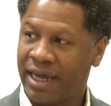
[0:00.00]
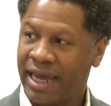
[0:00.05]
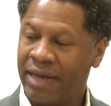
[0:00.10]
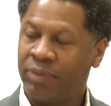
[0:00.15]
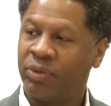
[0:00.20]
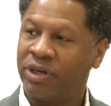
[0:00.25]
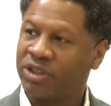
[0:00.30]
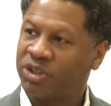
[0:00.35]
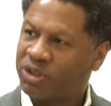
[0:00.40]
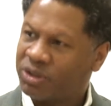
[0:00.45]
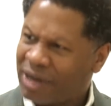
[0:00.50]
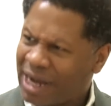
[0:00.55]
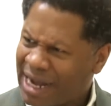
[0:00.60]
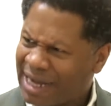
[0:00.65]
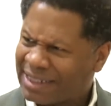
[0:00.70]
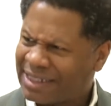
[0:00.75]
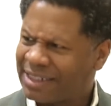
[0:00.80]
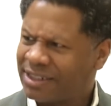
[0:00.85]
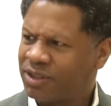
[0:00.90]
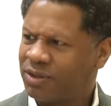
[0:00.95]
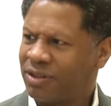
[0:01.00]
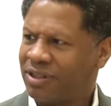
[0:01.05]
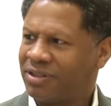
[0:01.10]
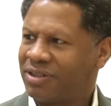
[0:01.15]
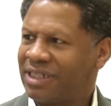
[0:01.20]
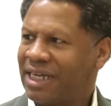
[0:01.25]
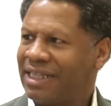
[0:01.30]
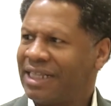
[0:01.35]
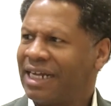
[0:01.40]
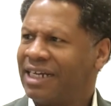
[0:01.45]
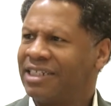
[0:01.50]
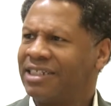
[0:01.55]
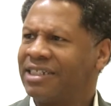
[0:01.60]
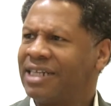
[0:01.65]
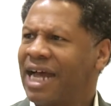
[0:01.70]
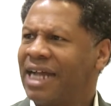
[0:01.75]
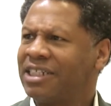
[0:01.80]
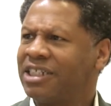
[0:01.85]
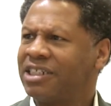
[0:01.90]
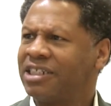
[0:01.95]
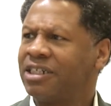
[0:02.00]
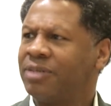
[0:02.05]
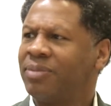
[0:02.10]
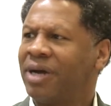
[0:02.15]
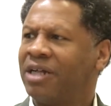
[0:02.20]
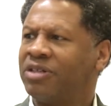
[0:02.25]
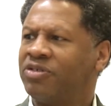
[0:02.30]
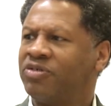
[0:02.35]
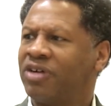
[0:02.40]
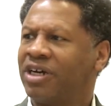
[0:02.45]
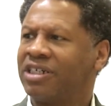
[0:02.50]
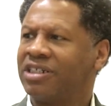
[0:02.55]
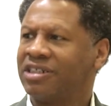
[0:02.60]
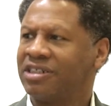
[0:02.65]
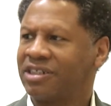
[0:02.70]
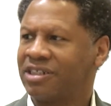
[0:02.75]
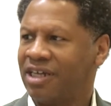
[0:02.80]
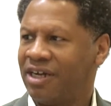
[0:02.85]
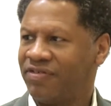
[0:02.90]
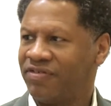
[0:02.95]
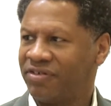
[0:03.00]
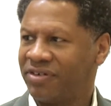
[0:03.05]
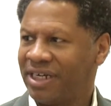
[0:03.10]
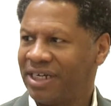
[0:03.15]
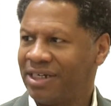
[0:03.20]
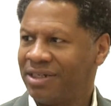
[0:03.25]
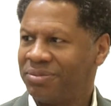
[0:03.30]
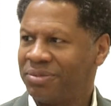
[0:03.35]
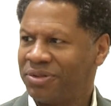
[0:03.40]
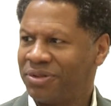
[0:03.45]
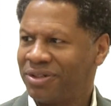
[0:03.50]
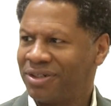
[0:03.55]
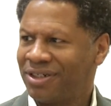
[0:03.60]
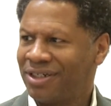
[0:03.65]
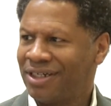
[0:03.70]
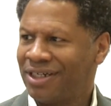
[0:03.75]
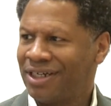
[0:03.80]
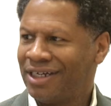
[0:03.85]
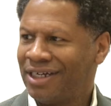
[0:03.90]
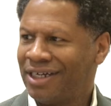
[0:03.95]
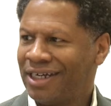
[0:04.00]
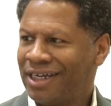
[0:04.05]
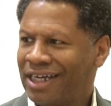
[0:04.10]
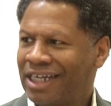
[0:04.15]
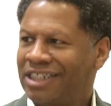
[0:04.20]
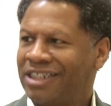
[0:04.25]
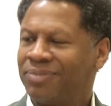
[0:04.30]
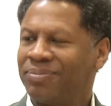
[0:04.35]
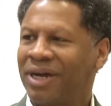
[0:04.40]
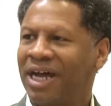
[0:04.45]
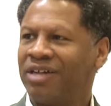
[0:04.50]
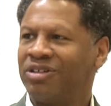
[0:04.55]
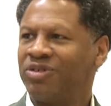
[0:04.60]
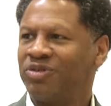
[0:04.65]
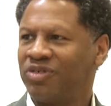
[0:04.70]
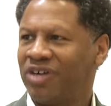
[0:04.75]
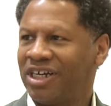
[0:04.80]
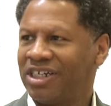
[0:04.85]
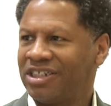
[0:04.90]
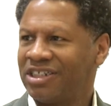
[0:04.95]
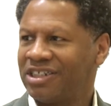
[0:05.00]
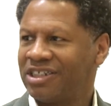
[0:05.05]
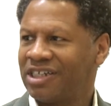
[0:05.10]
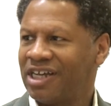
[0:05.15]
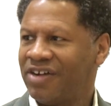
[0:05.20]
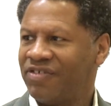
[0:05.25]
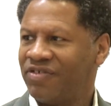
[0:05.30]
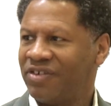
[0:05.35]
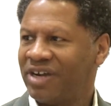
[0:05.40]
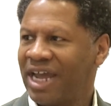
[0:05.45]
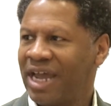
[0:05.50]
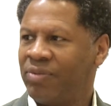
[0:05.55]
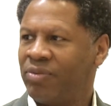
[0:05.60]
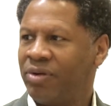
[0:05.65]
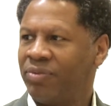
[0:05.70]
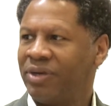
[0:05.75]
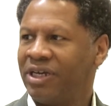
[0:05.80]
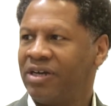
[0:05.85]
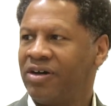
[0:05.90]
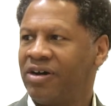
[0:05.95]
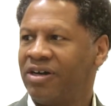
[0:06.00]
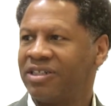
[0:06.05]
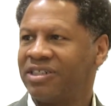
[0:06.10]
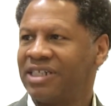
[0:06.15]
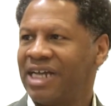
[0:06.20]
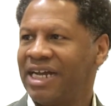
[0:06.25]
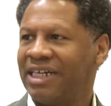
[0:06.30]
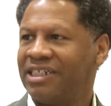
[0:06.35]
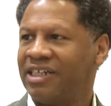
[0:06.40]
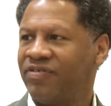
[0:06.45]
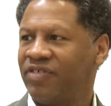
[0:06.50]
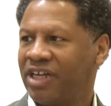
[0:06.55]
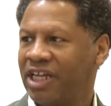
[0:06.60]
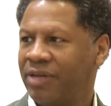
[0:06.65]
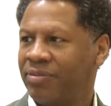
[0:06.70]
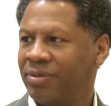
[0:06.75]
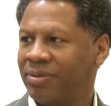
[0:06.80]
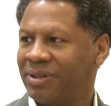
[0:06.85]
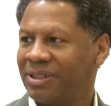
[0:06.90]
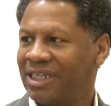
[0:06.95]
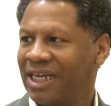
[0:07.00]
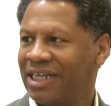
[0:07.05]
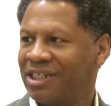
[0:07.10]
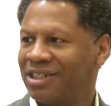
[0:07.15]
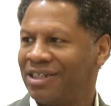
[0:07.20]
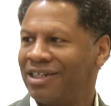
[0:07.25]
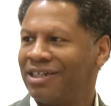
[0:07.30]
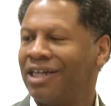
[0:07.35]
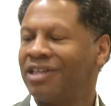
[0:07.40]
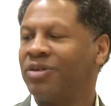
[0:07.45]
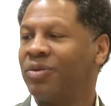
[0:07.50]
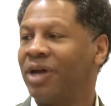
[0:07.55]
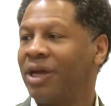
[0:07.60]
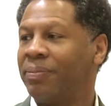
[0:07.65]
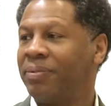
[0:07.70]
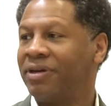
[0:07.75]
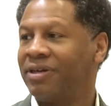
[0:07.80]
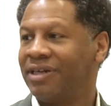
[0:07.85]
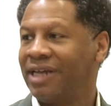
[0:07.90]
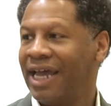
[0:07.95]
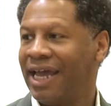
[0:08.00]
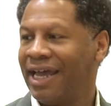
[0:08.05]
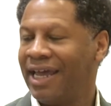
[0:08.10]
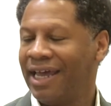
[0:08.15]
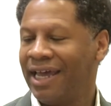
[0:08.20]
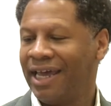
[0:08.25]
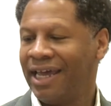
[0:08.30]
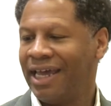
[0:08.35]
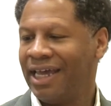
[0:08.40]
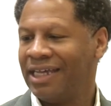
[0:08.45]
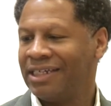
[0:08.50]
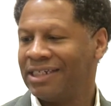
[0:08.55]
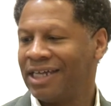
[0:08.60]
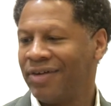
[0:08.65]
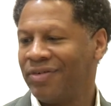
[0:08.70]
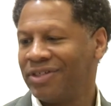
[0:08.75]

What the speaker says: And we're trying to sort of say that it's not just about drug discovery anymore. It's about drug discovery and what we call scientific implementation. Another way of putting that, as